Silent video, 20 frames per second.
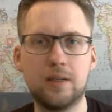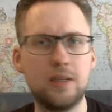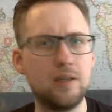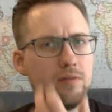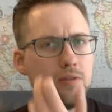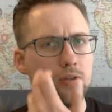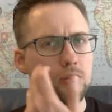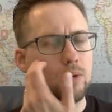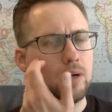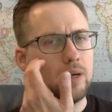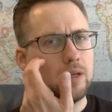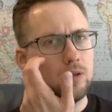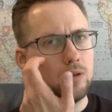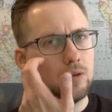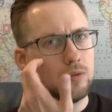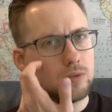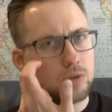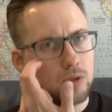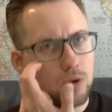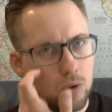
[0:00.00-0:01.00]
even though I
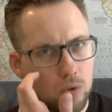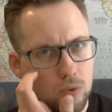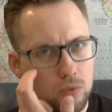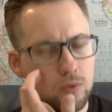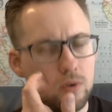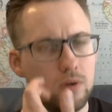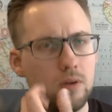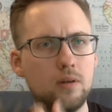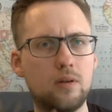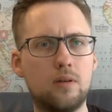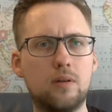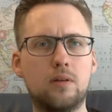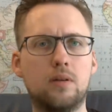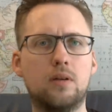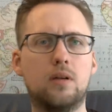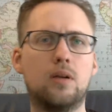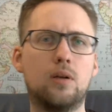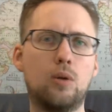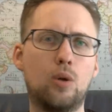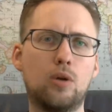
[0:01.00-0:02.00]
don't own
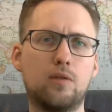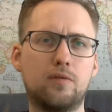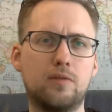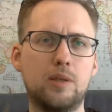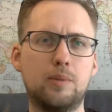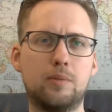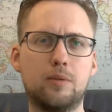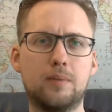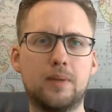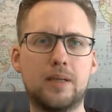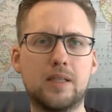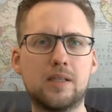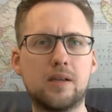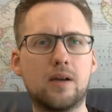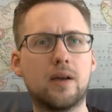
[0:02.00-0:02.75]
a lot of diplomats.